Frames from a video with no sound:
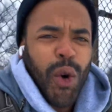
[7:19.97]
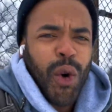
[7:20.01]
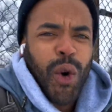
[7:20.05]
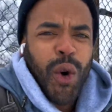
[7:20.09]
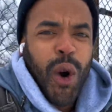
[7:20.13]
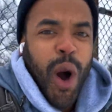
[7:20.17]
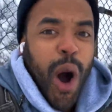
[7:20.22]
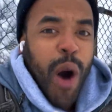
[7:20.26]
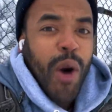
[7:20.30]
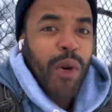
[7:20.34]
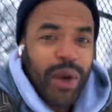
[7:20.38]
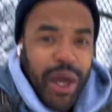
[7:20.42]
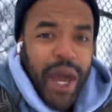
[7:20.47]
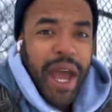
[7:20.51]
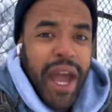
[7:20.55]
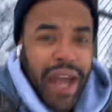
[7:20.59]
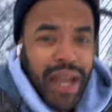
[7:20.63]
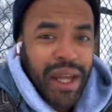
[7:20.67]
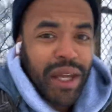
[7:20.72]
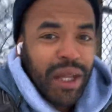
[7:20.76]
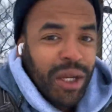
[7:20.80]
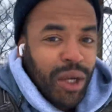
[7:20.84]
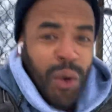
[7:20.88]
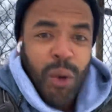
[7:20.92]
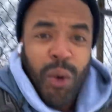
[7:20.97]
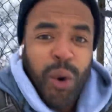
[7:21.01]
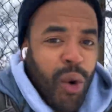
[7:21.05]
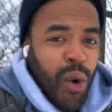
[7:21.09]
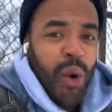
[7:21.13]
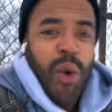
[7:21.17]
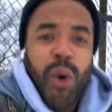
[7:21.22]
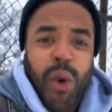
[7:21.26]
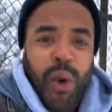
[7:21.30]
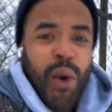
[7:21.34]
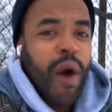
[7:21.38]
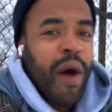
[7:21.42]
Okay,
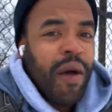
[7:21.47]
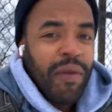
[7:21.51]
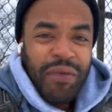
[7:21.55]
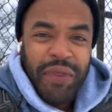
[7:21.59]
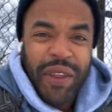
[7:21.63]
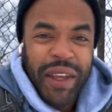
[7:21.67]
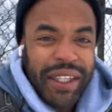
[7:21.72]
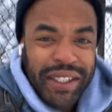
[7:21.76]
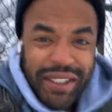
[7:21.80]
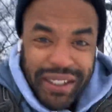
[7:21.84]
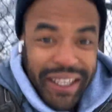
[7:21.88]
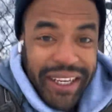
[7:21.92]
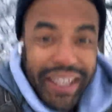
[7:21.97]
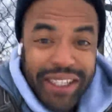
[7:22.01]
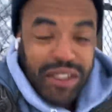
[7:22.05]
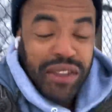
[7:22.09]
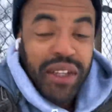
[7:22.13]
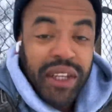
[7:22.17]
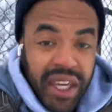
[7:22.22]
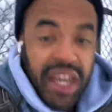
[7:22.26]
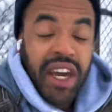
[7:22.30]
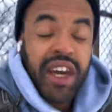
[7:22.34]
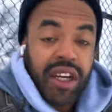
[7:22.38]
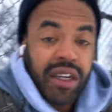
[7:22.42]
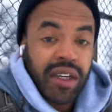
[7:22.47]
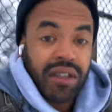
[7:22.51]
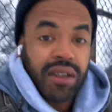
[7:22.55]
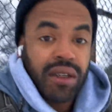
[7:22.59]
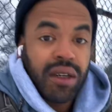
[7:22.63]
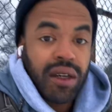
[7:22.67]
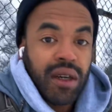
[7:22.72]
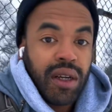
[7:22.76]
this is the kicker.